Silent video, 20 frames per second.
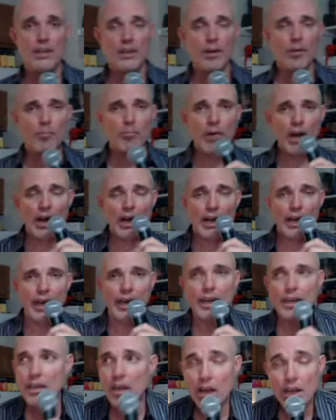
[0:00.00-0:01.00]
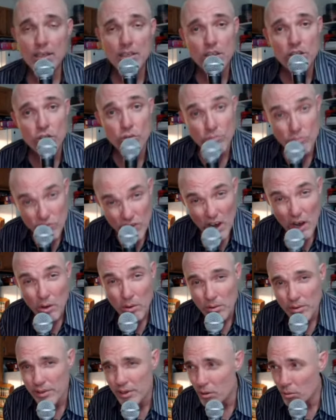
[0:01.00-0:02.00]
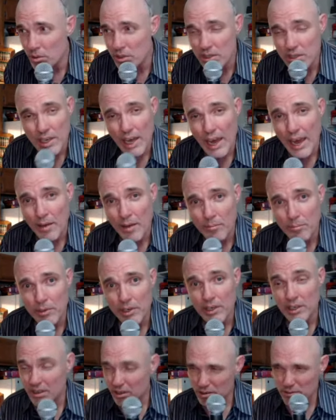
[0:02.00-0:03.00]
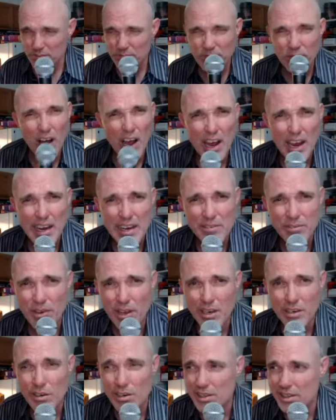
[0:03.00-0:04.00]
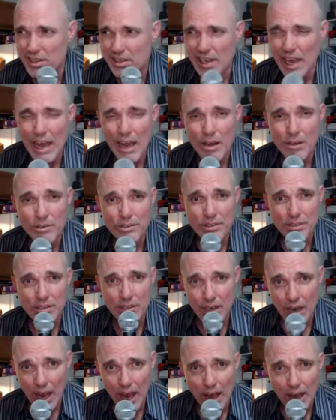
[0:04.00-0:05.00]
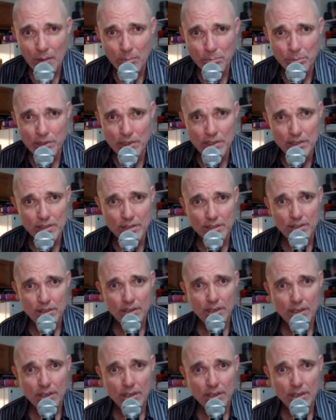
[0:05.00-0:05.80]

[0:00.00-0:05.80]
My God, did you know there was that many? There's 500,000 copies,